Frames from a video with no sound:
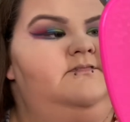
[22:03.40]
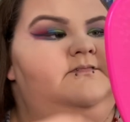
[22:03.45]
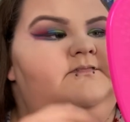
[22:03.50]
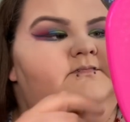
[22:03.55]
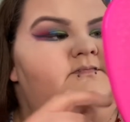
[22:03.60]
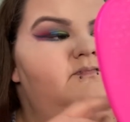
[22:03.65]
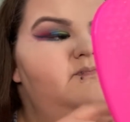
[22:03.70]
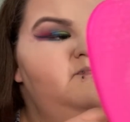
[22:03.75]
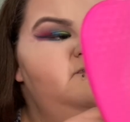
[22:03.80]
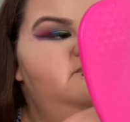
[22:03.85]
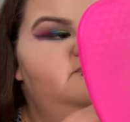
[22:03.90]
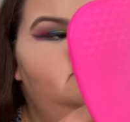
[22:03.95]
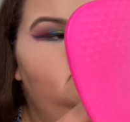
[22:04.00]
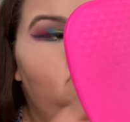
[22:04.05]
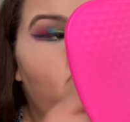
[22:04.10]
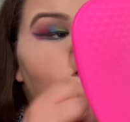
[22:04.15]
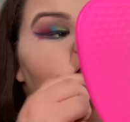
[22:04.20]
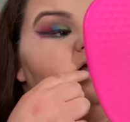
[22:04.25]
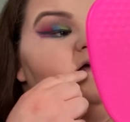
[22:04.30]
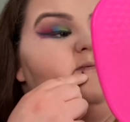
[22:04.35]
let
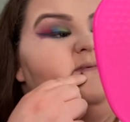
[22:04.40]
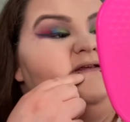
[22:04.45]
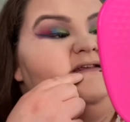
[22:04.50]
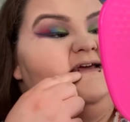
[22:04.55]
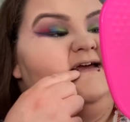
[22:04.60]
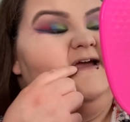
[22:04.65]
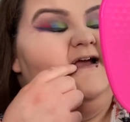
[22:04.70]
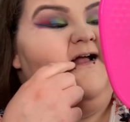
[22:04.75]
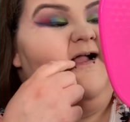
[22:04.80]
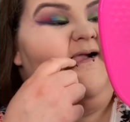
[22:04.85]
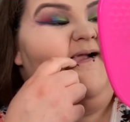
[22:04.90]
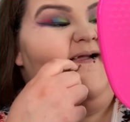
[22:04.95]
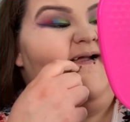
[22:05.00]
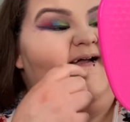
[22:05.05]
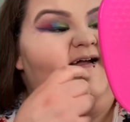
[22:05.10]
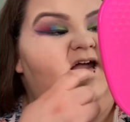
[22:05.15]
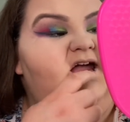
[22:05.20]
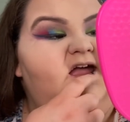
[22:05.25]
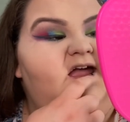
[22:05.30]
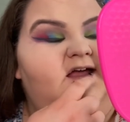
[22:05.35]
me take a
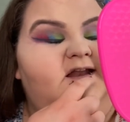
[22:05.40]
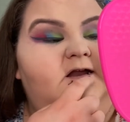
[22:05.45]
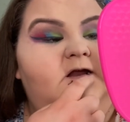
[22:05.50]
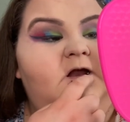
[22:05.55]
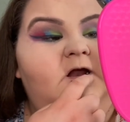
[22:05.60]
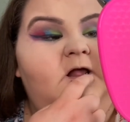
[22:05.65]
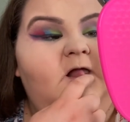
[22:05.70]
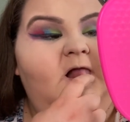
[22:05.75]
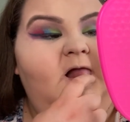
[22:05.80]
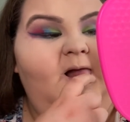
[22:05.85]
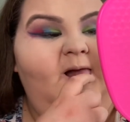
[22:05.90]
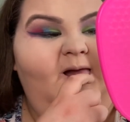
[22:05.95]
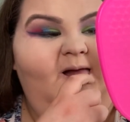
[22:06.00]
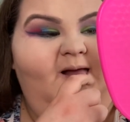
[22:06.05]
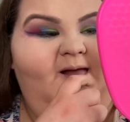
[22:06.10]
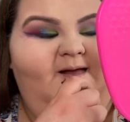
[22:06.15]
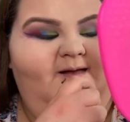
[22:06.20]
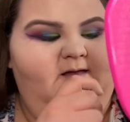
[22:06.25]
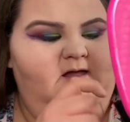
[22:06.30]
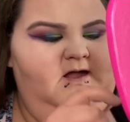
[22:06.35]
gander
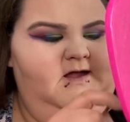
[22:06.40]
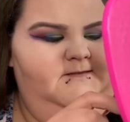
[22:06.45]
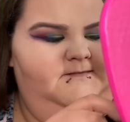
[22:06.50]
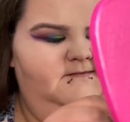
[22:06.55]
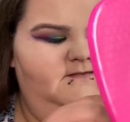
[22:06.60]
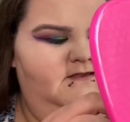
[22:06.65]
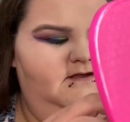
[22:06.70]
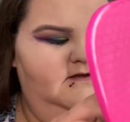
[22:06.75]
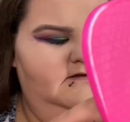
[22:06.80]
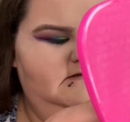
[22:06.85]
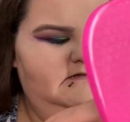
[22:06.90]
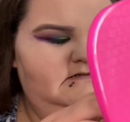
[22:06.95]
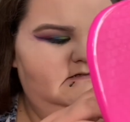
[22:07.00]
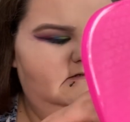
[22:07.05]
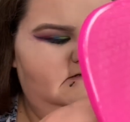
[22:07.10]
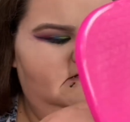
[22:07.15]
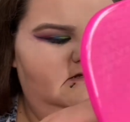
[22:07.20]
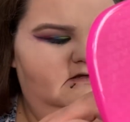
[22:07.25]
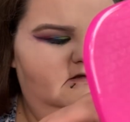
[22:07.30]
at this.